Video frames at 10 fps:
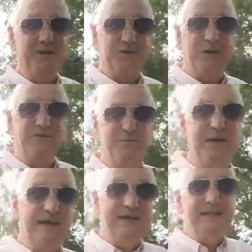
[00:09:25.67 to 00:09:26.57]
car that
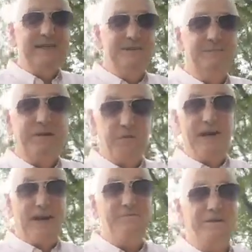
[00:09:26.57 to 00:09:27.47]
drives me, but I
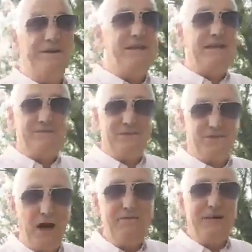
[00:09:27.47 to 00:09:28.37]
will have, because I'll have
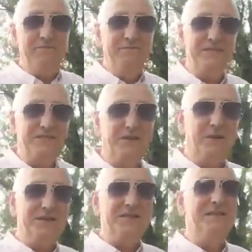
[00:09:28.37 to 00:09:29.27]
a driver
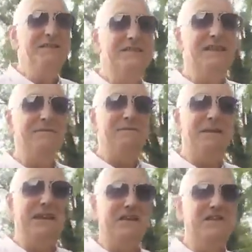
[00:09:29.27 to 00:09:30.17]
quite soon. And
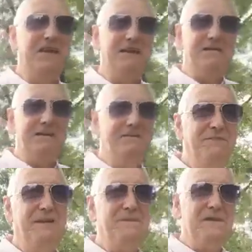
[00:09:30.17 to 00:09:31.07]
then next year, I'm going to
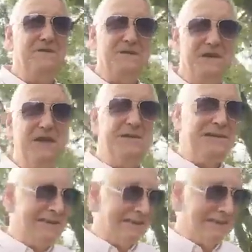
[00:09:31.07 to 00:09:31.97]
get myself a
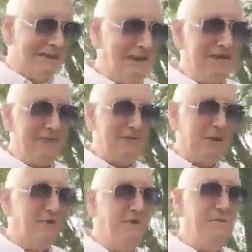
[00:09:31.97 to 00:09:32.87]
driver. I used to have a
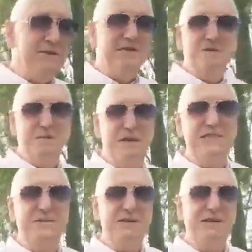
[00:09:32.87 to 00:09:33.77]
chauffeur in business. It'd be
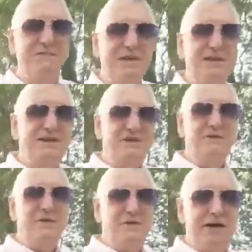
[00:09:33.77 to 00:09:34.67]
nice to be
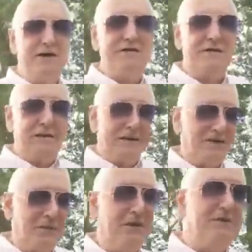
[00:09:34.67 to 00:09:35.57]
driven around for a
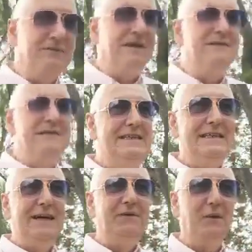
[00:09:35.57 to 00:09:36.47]
bit as well, so
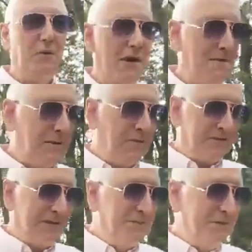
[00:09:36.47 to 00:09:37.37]
not worry about
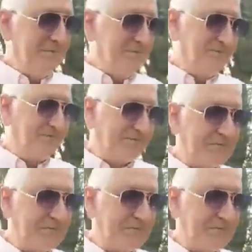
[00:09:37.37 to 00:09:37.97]
what's going on.